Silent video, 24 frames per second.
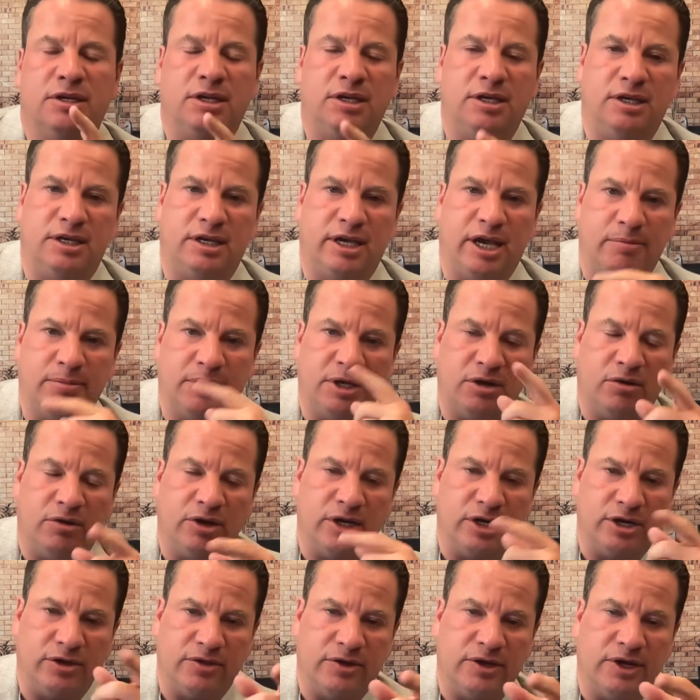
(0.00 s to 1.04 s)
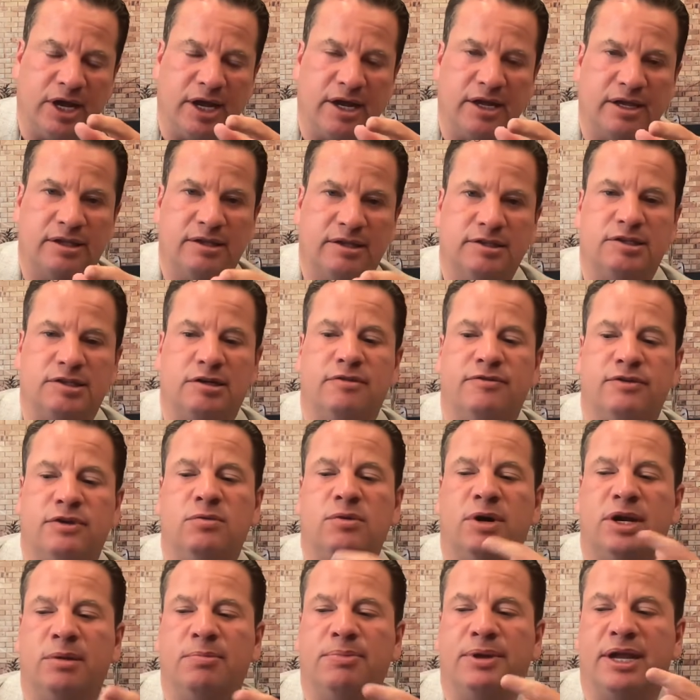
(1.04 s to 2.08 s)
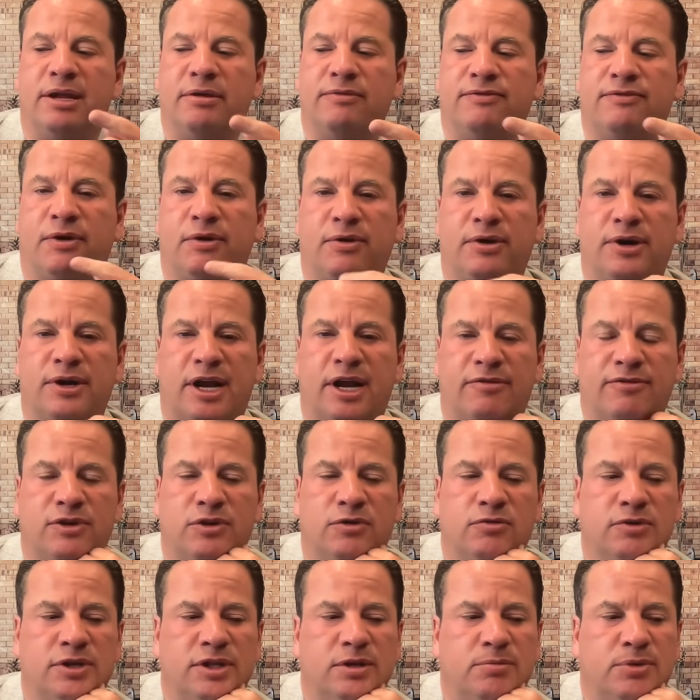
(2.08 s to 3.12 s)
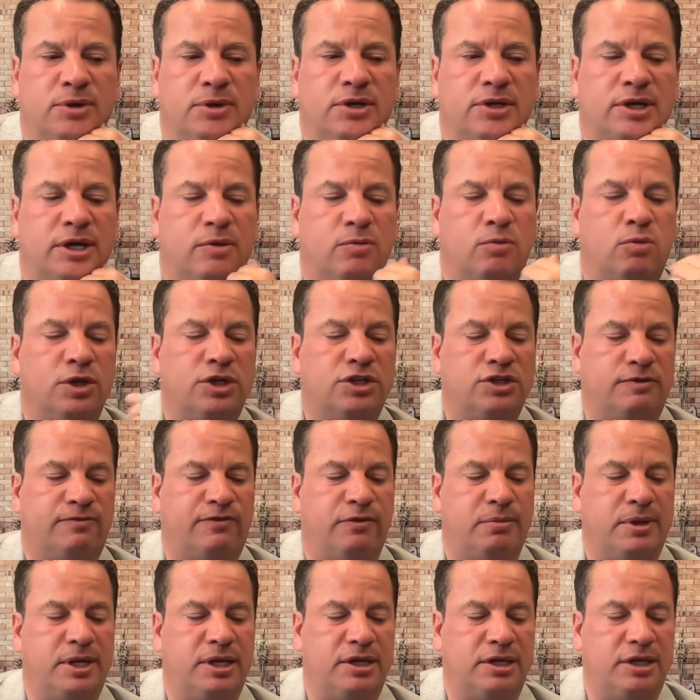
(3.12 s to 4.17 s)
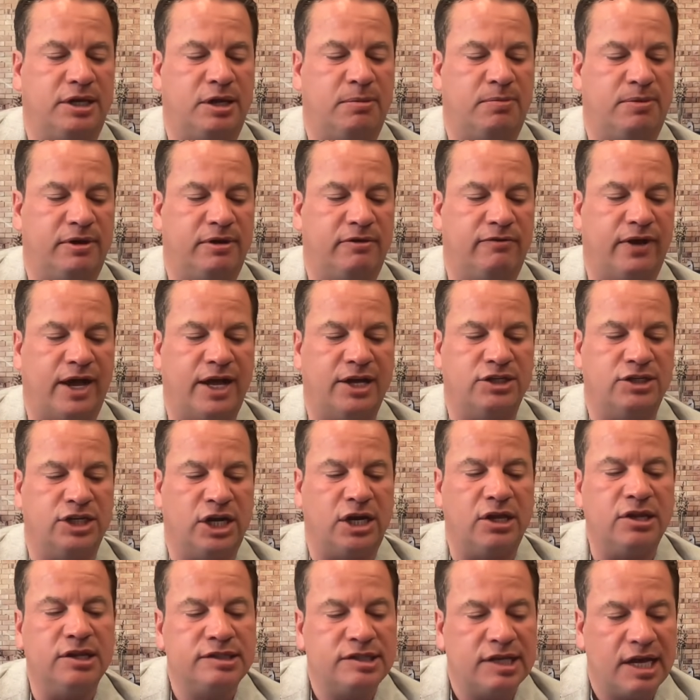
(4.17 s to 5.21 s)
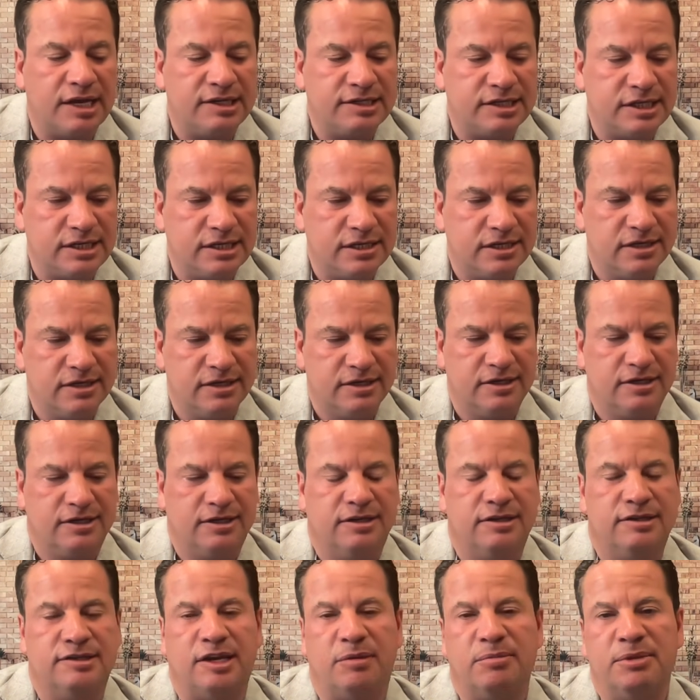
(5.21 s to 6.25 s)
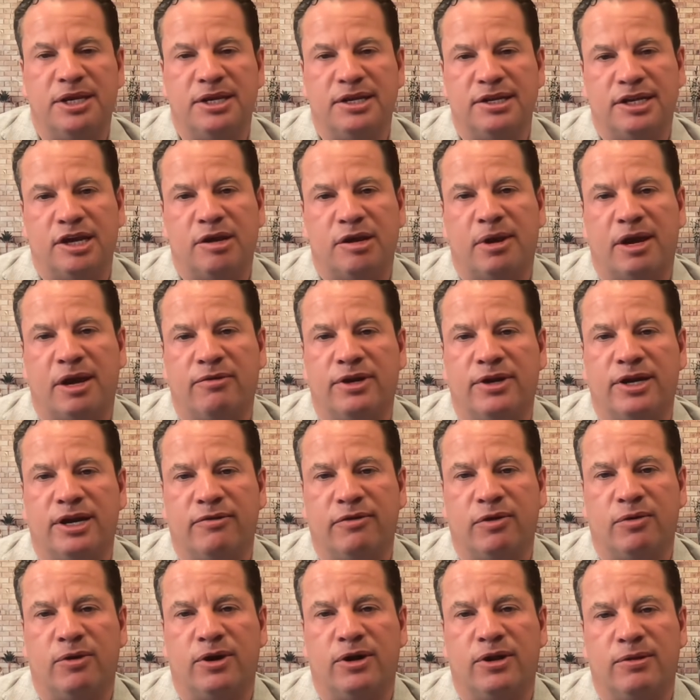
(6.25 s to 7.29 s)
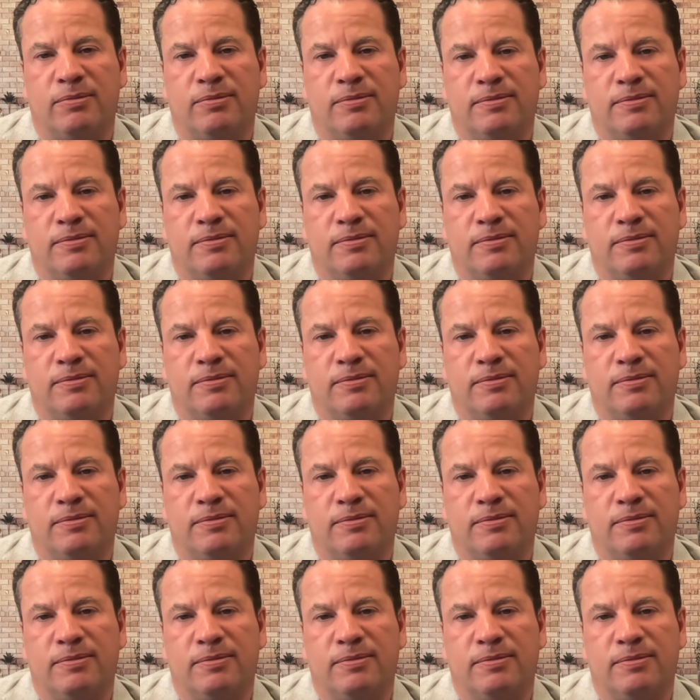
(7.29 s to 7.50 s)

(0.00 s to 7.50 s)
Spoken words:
get me going another day. So if you want to pay it forward after you read the book and wish for me to keep evangelizing, send me a DM. I read every one of them.